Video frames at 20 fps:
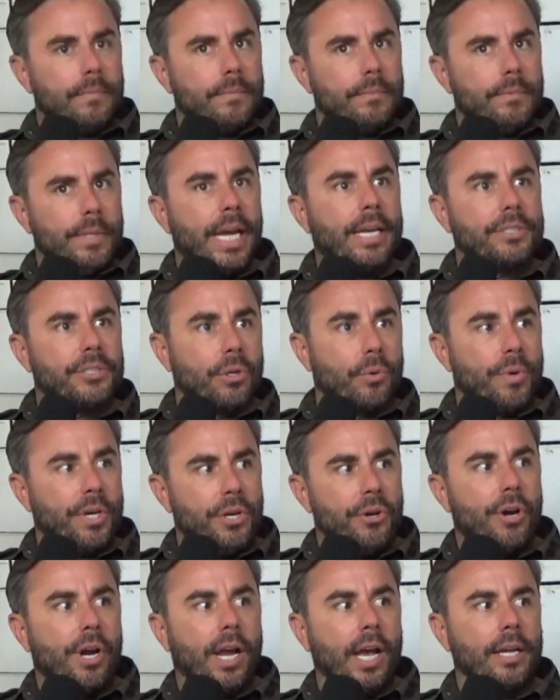Yeah. So when you
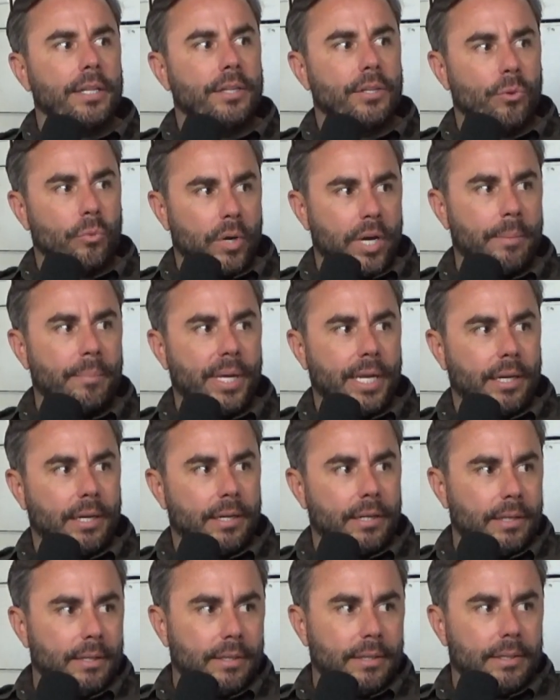cut the ribbon
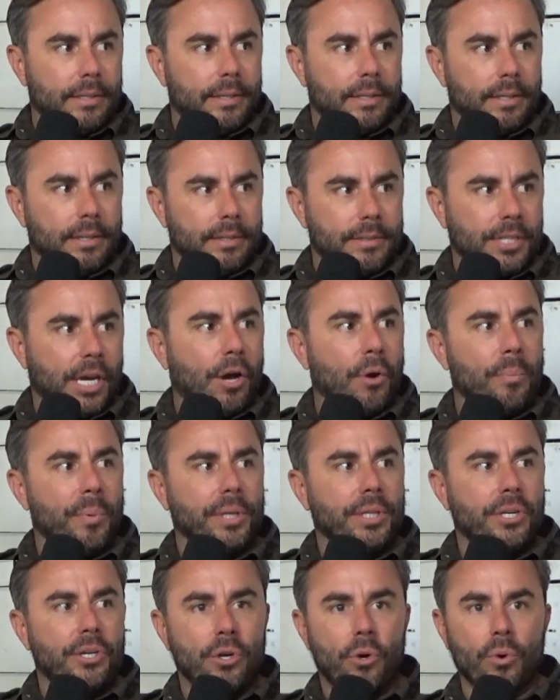to open the
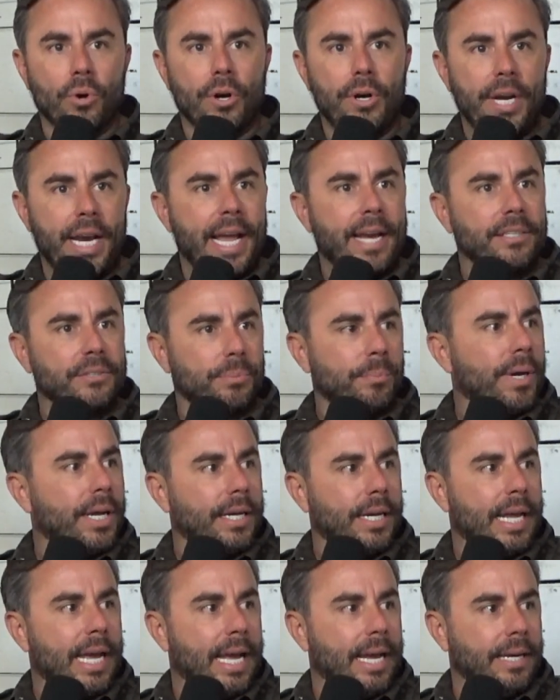door next
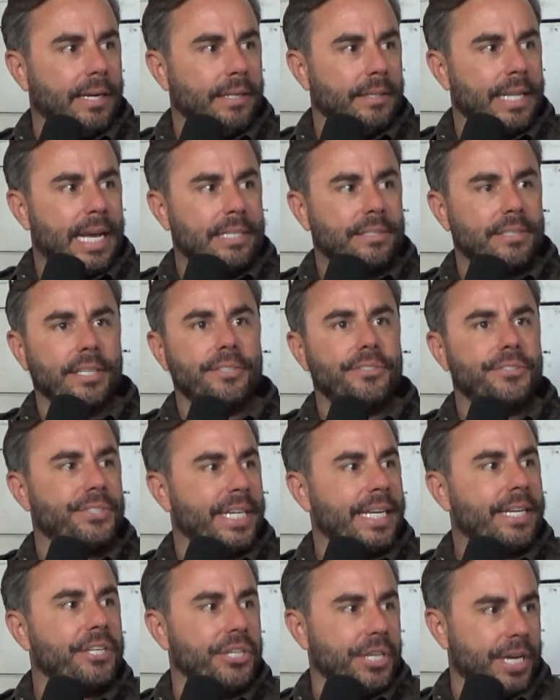Monday, that's a
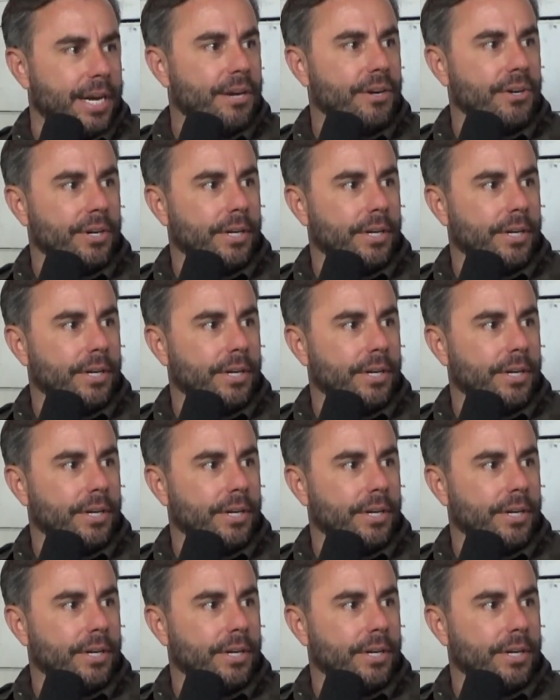6-year